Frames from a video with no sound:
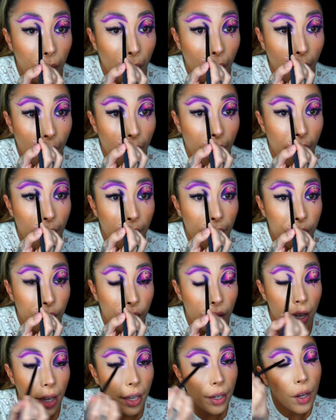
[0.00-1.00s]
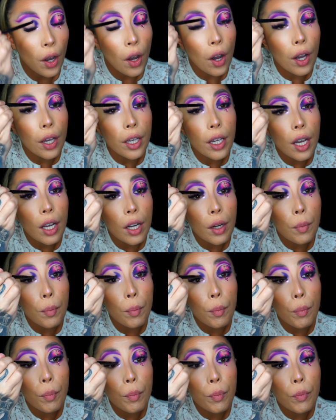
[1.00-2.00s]
And then I
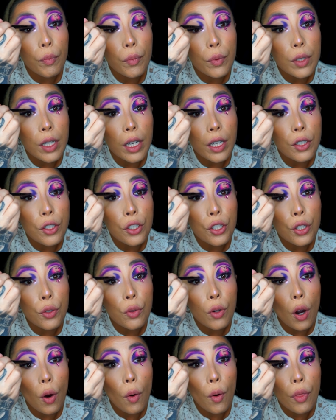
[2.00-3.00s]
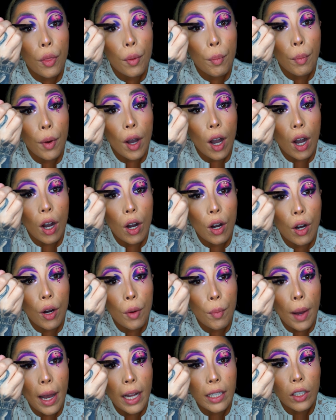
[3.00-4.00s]
start to go at the
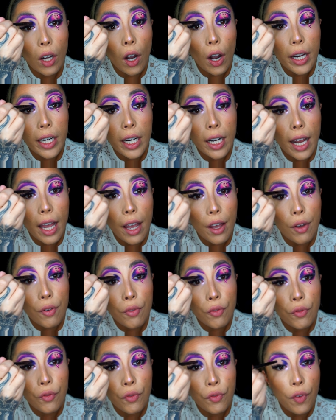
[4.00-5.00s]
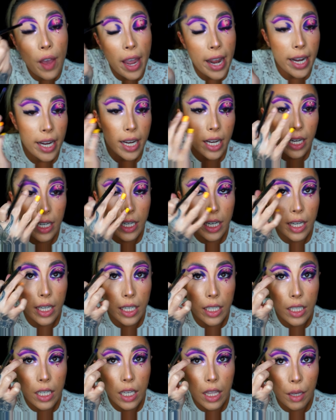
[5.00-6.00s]
bottom and kind of let it fade
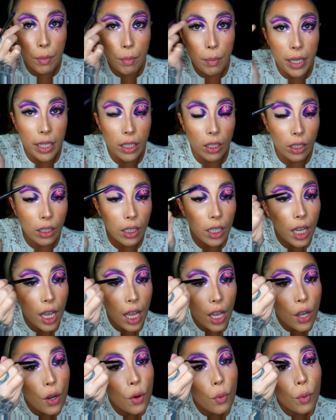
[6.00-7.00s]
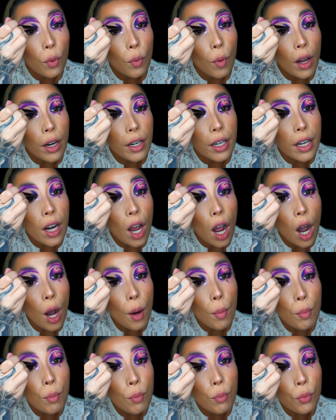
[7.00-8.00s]
into the middle. Wanting an
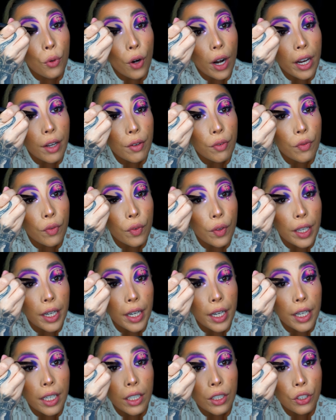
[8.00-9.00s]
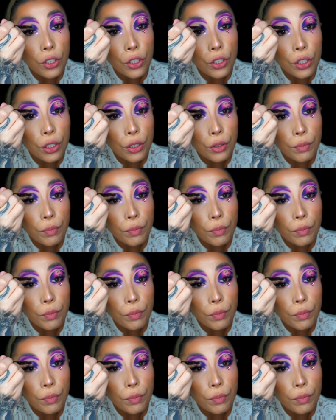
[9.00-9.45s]
ombre finish.